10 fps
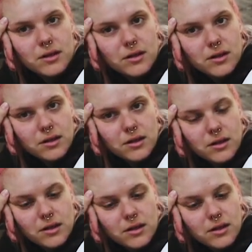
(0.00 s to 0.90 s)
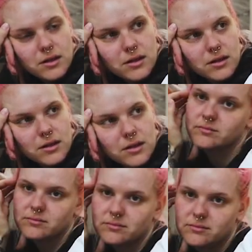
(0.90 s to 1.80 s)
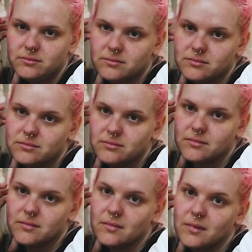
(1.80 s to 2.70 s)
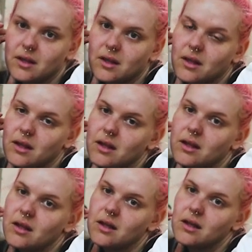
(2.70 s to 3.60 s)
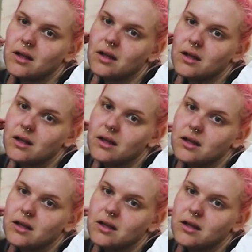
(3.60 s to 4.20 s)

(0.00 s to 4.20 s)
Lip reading: The person shown says nothing.